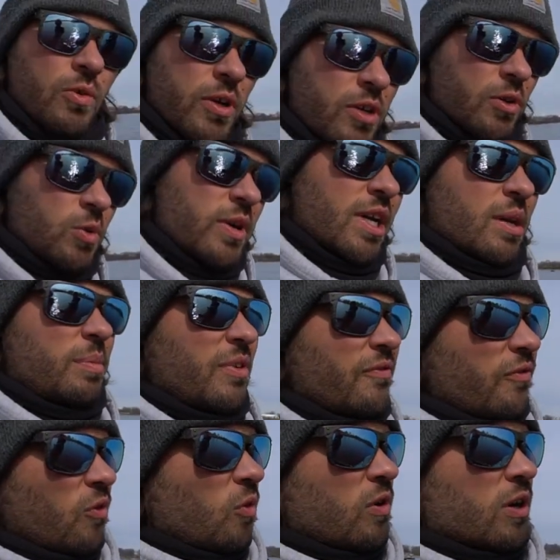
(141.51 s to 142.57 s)
Real quick,
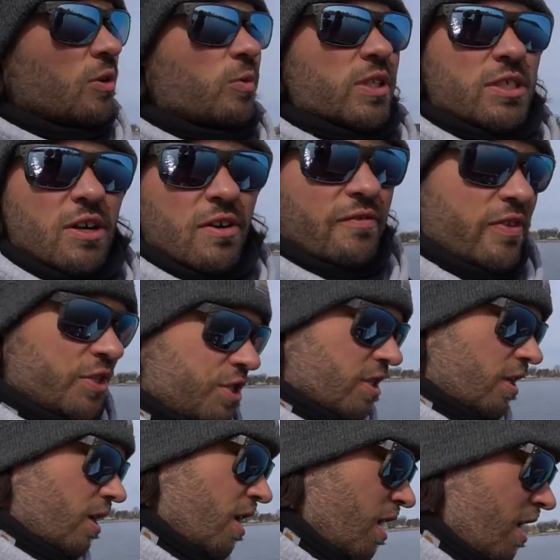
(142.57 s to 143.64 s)
before we start
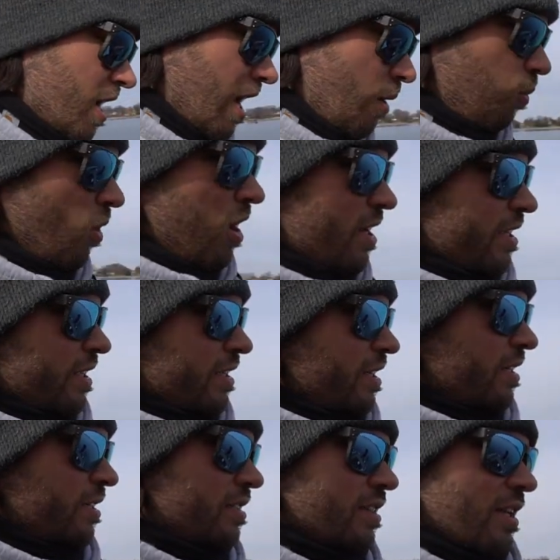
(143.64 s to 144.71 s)
fishing, I wanted
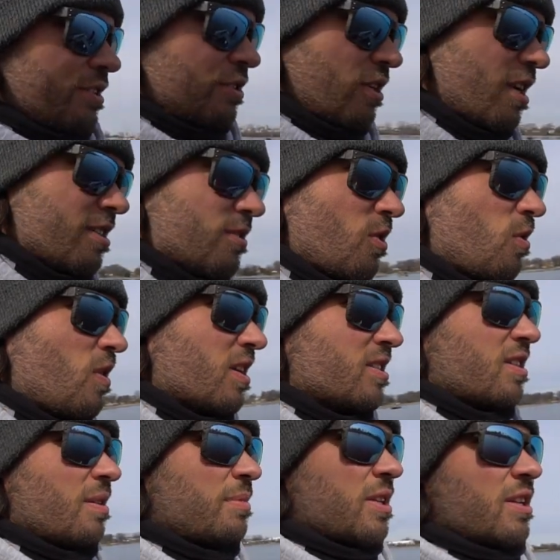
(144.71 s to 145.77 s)
to let you guys know on
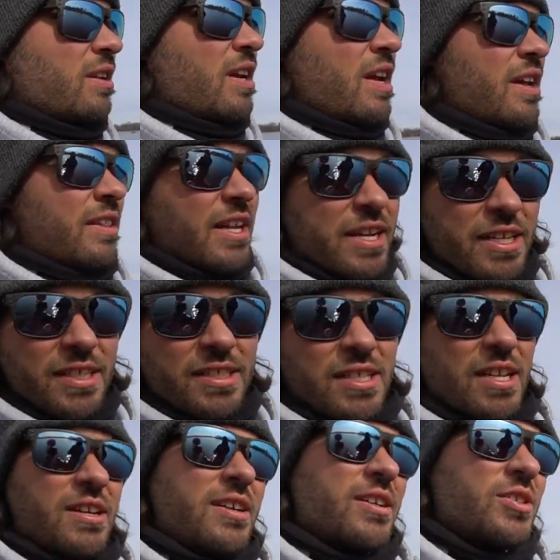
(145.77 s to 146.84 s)
something that
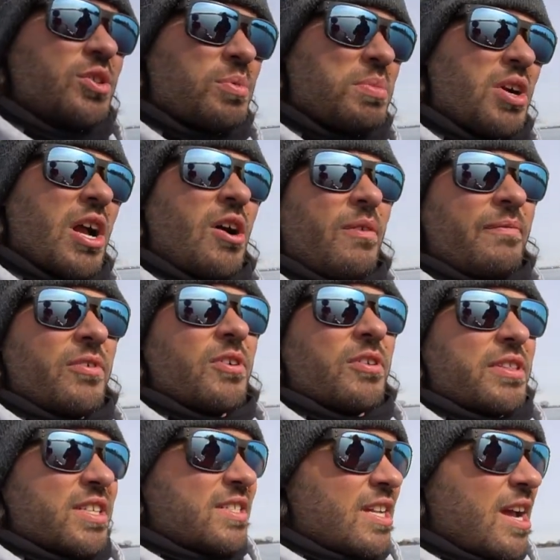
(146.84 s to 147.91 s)
is super helpful
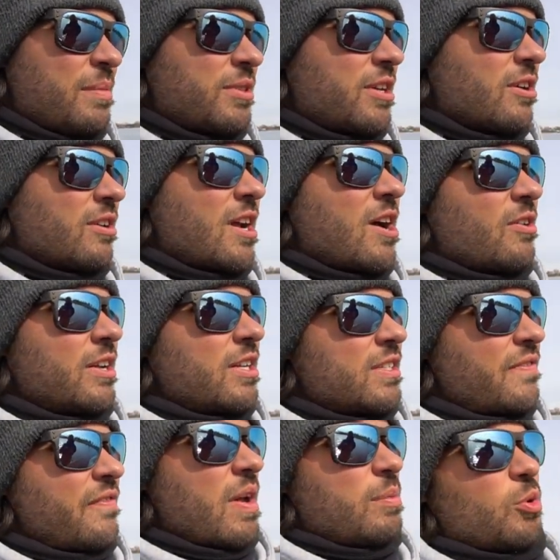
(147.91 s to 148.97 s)
this time of the year. Now, it
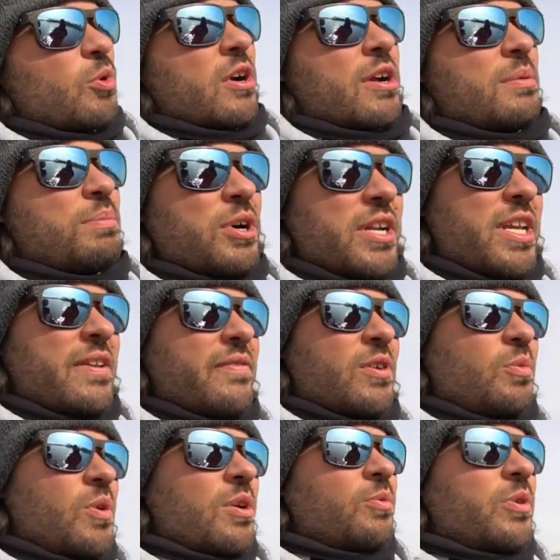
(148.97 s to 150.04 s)
is February, but
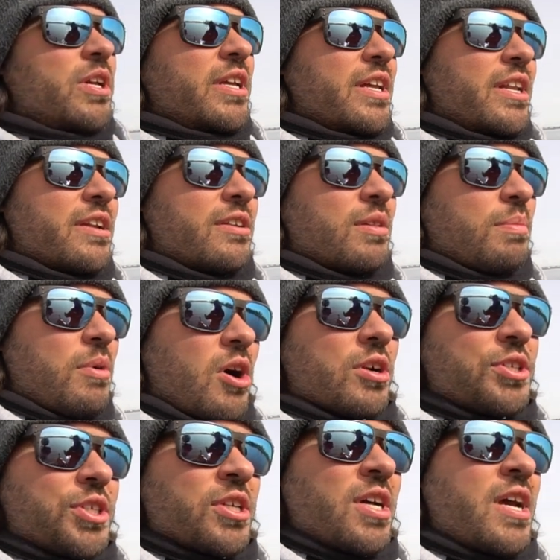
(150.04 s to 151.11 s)
even when we get into
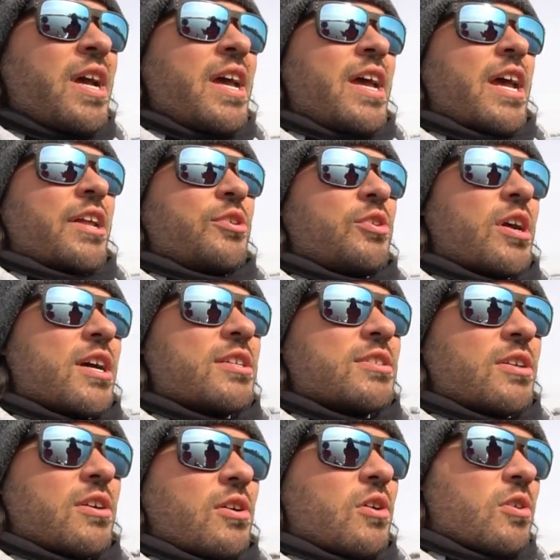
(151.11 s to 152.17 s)
March and you guys
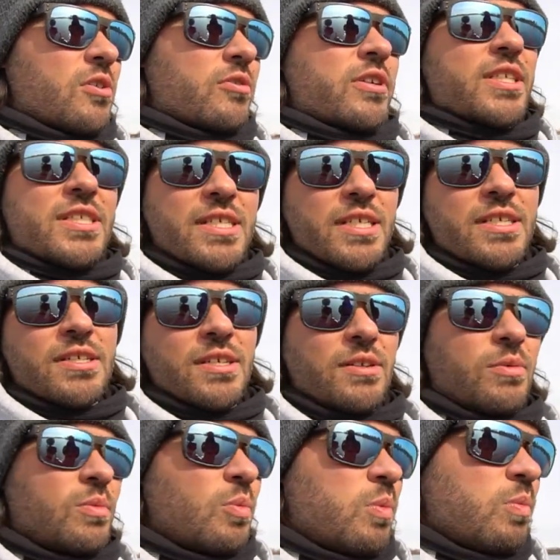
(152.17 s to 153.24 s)
are early
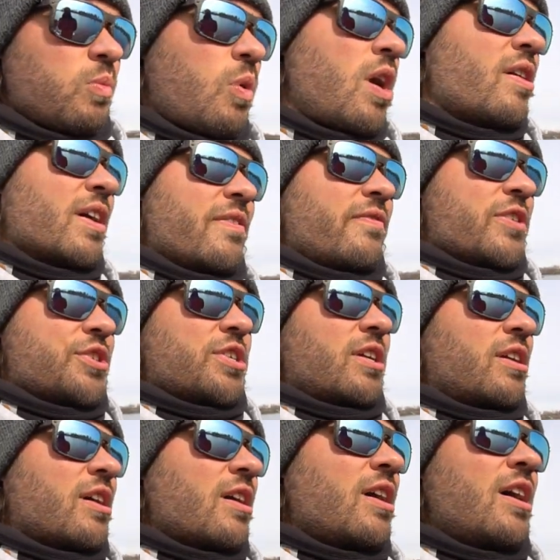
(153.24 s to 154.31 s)
season walleye
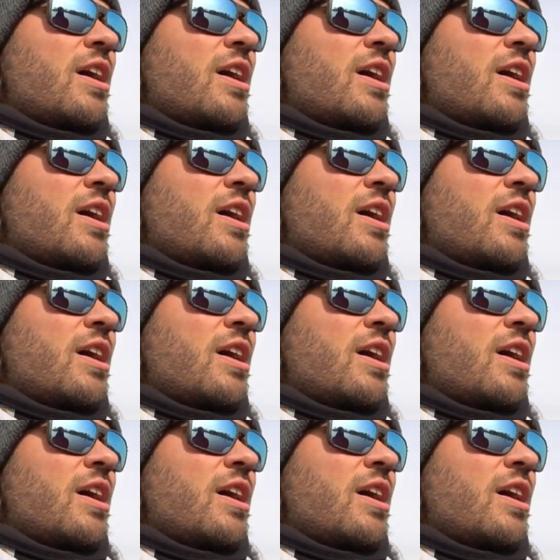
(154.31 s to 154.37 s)
fishing